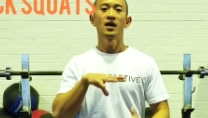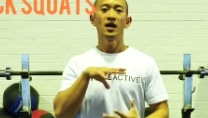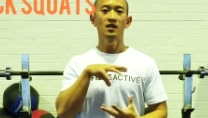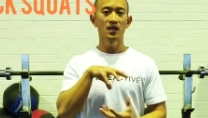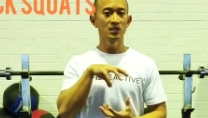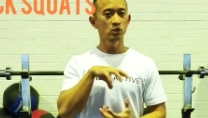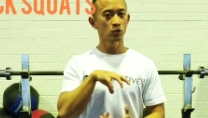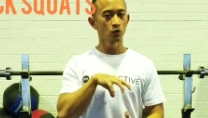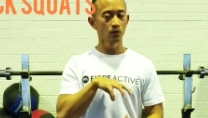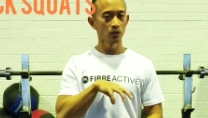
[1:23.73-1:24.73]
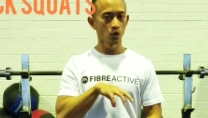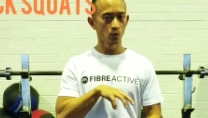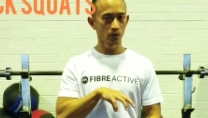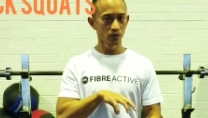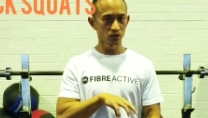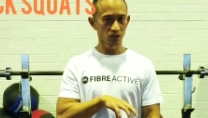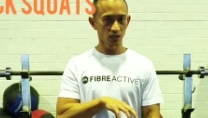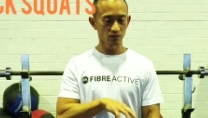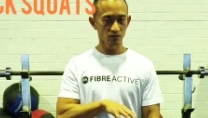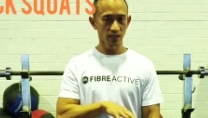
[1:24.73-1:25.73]
and then slowly lower
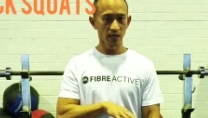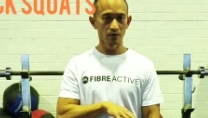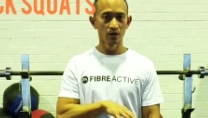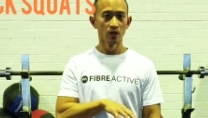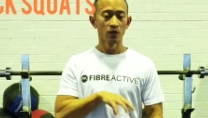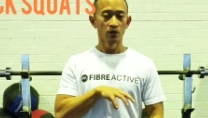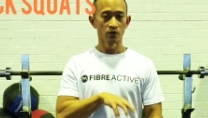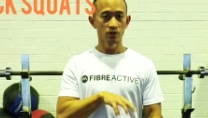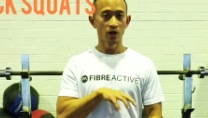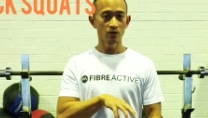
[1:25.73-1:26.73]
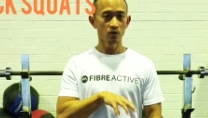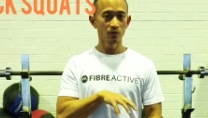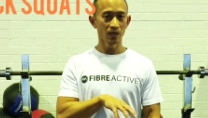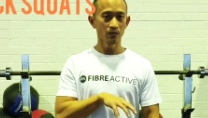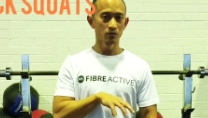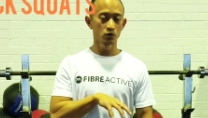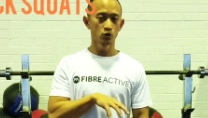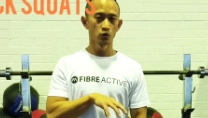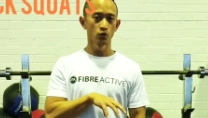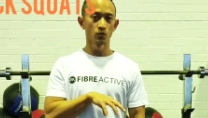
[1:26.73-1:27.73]
yourself down. You're not going to be able
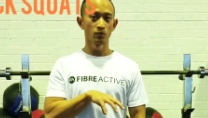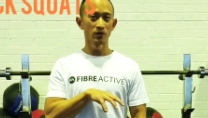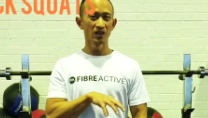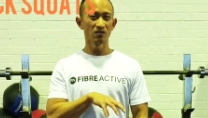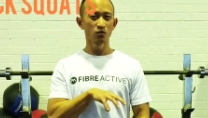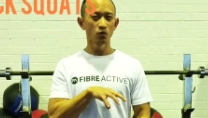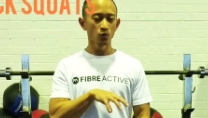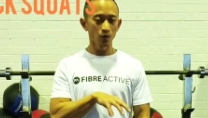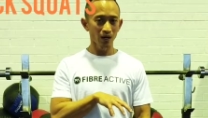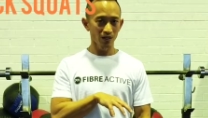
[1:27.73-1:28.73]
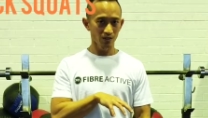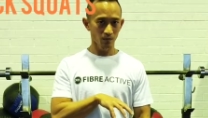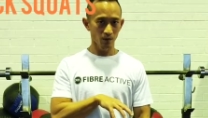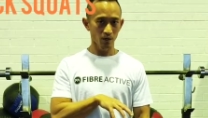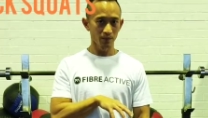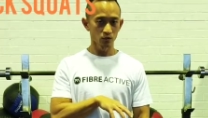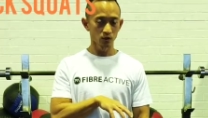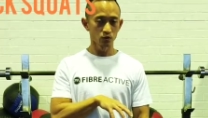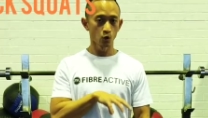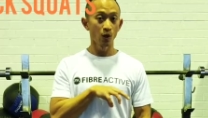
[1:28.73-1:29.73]
to breathe too well at the bottom as
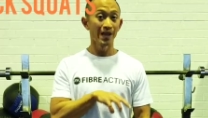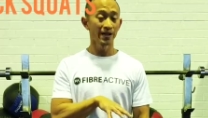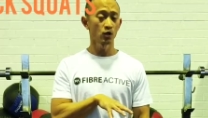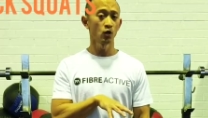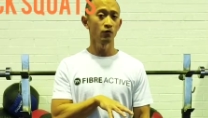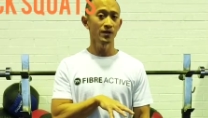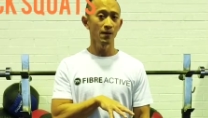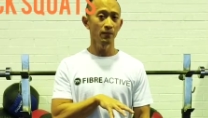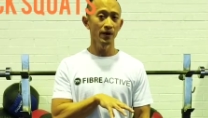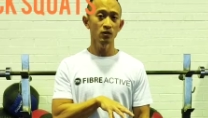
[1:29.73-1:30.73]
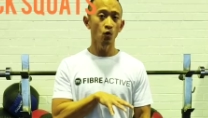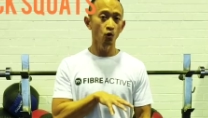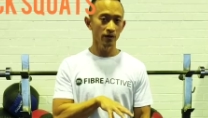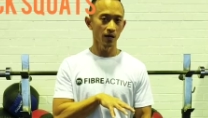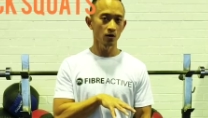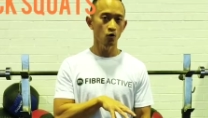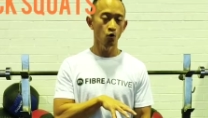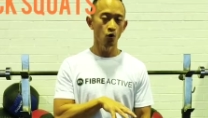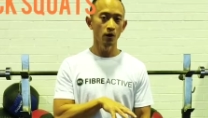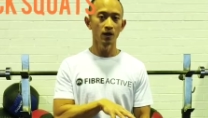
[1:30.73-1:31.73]
well. Don't let go of that breath or that
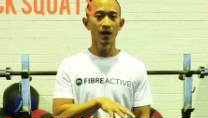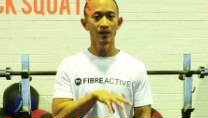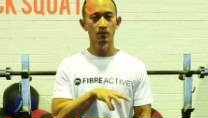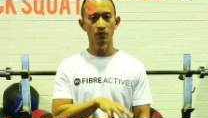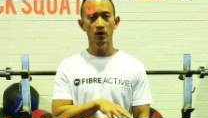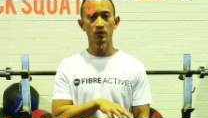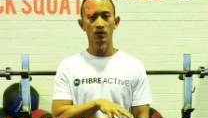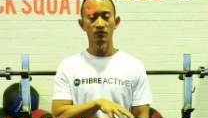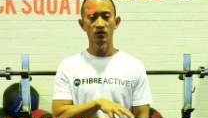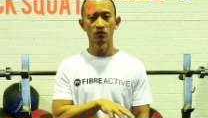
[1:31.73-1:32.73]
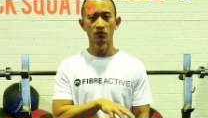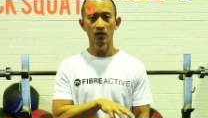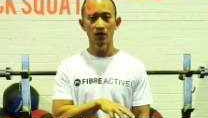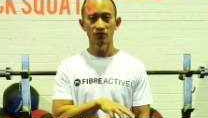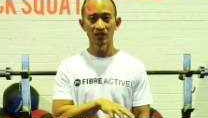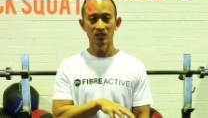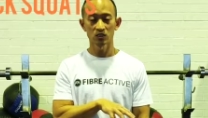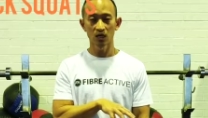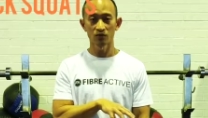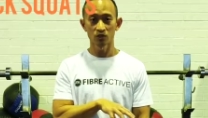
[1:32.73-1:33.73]
core at the bottom of
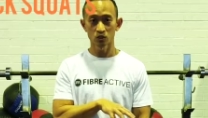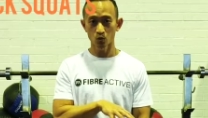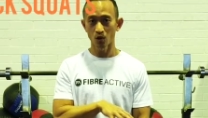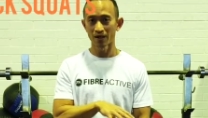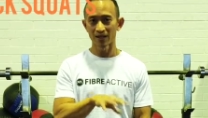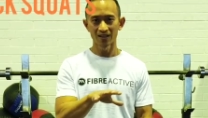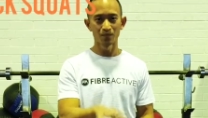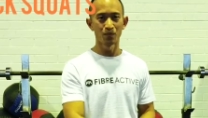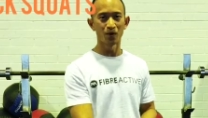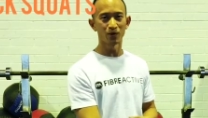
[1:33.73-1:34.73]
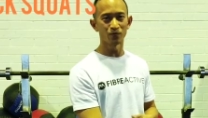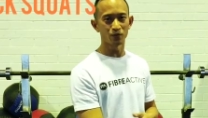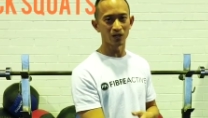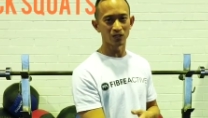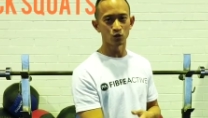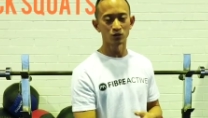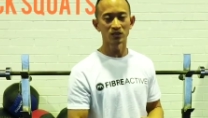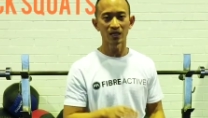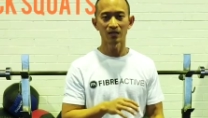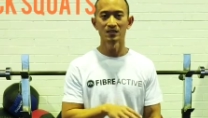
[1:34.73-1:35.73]
the squat, at the bottom for that 2
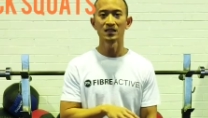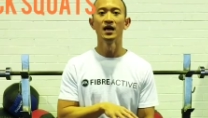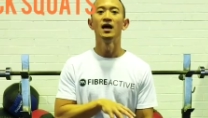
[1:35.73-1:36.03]
seconds,